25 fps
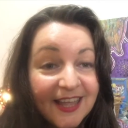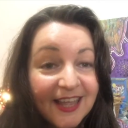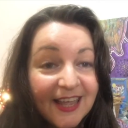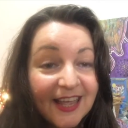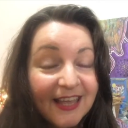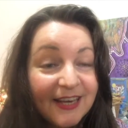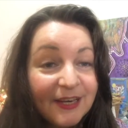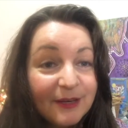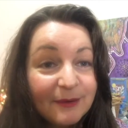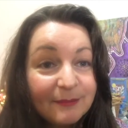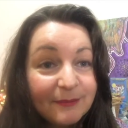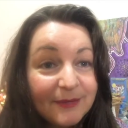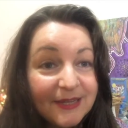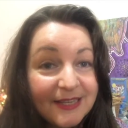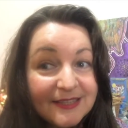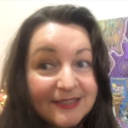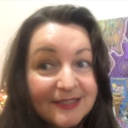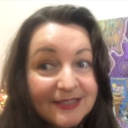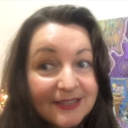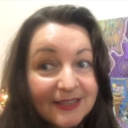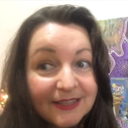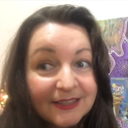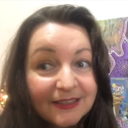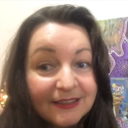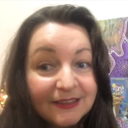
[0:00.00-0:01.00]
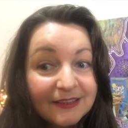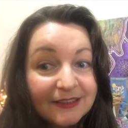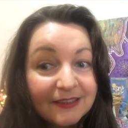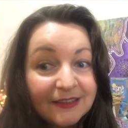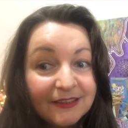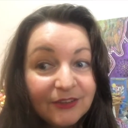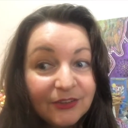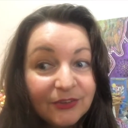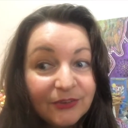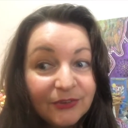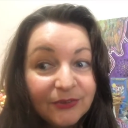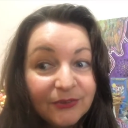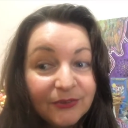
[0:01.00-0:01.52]
And it means that,
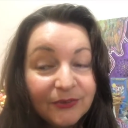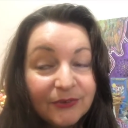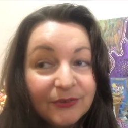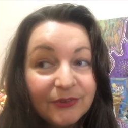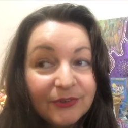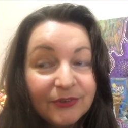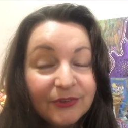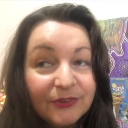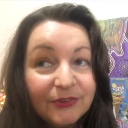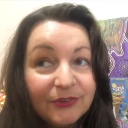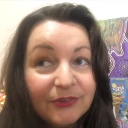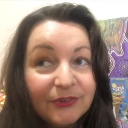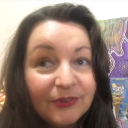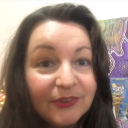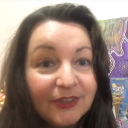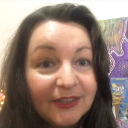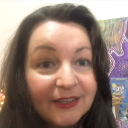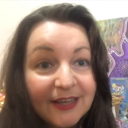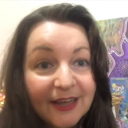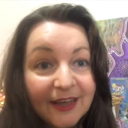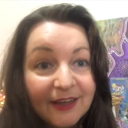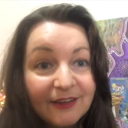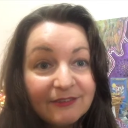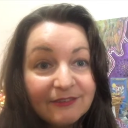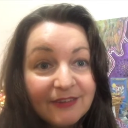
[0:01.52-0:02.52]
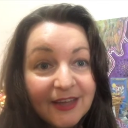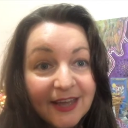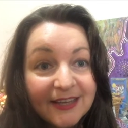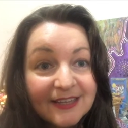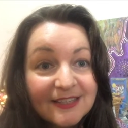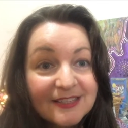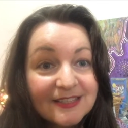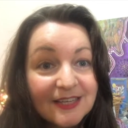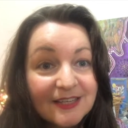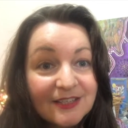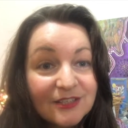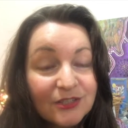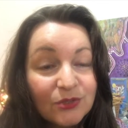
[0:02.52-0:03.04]
you know, you can have
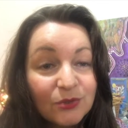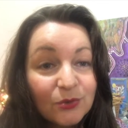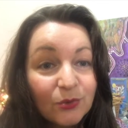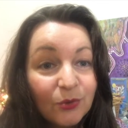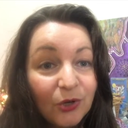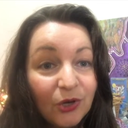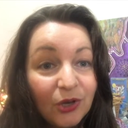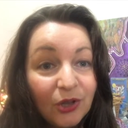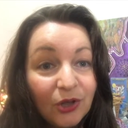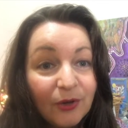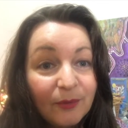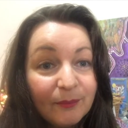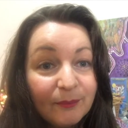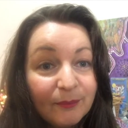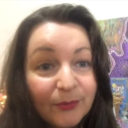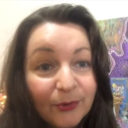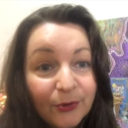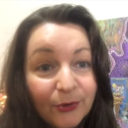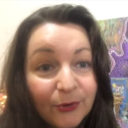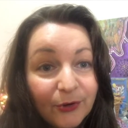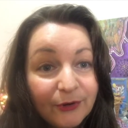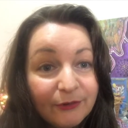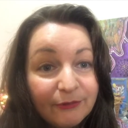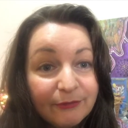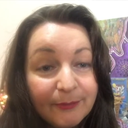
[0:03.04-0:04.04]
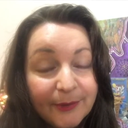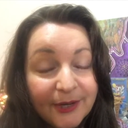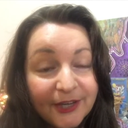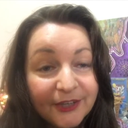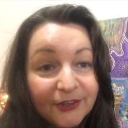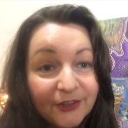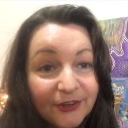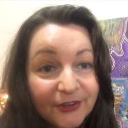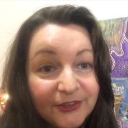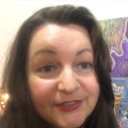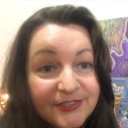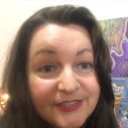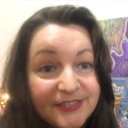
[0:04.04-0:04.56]
access to a lot more of my
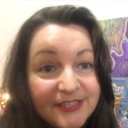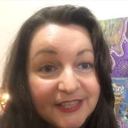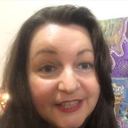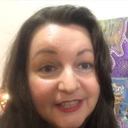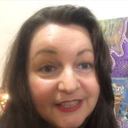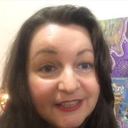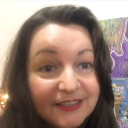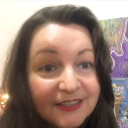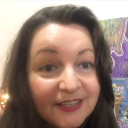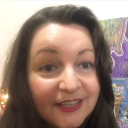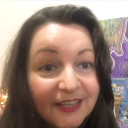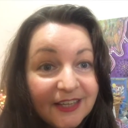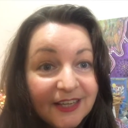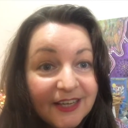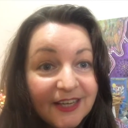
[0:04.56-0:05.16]
content